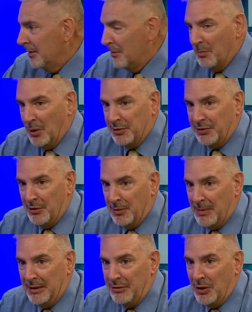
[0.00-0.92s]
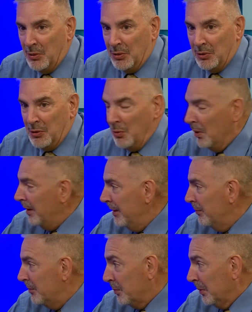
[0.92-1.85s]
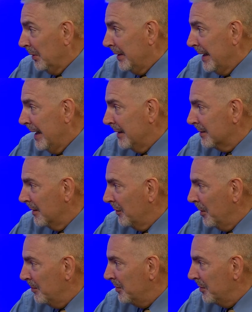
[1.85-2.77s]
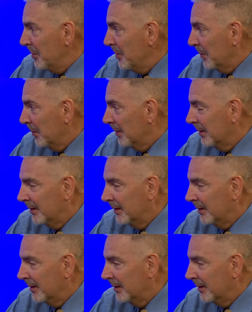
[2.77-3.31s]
most of them had no clue what he was really asking them to do,